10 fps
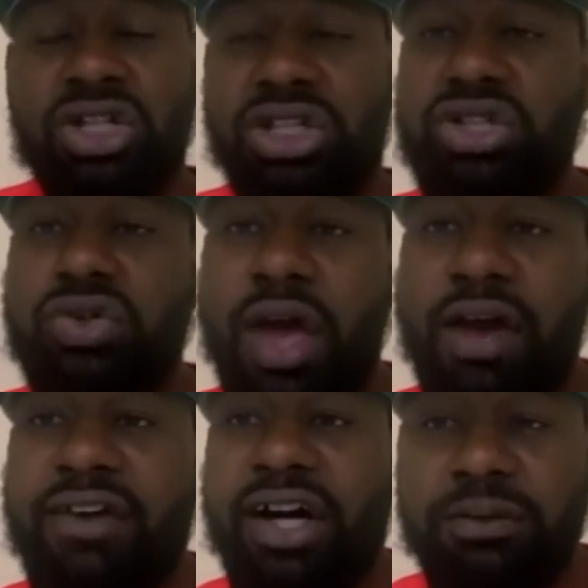Then you
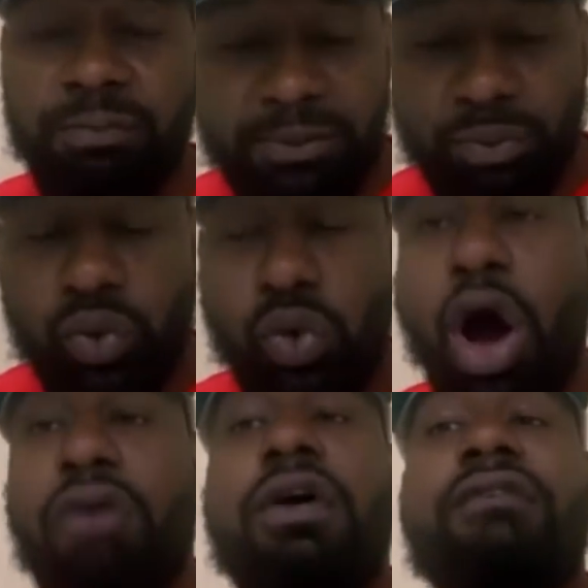have other people who
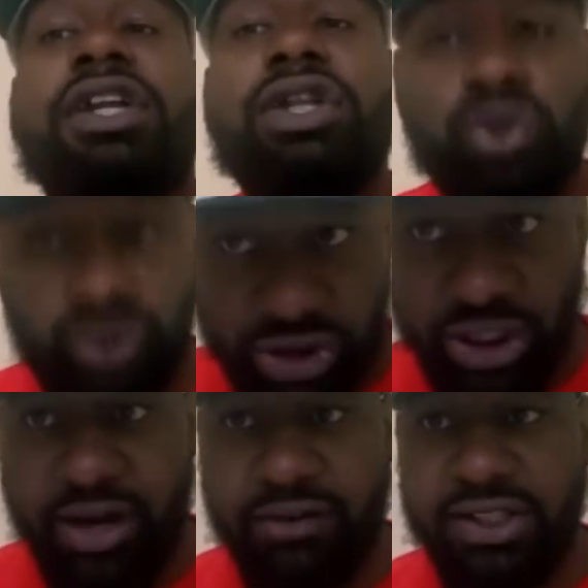are
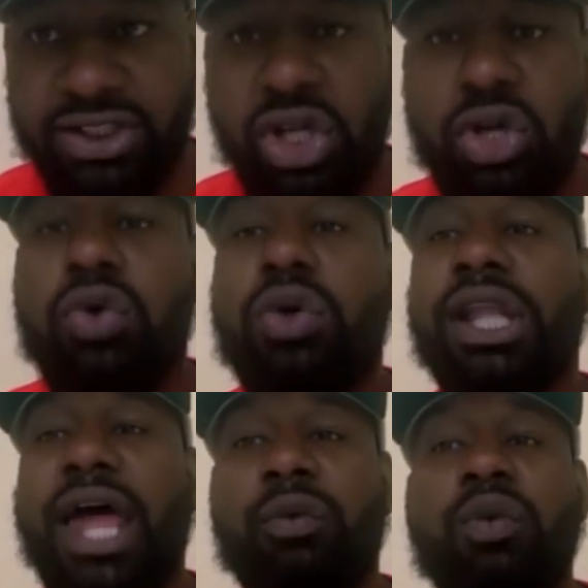revolutionaries who
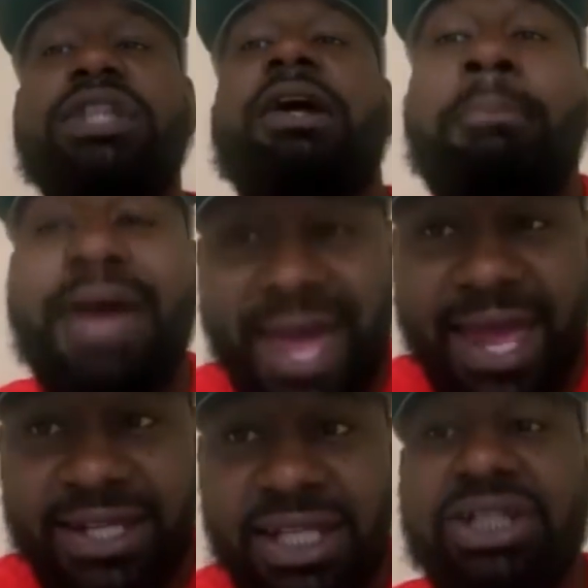are like, we
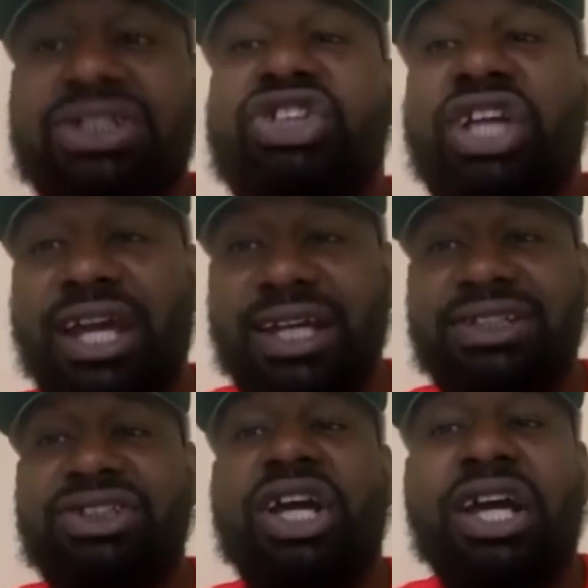demand
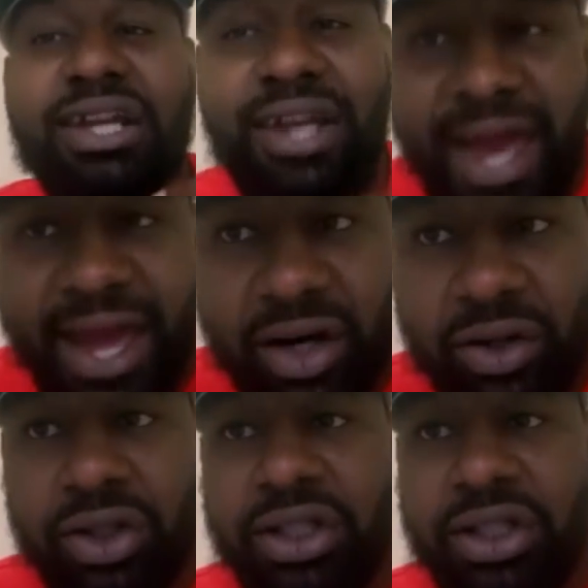change now.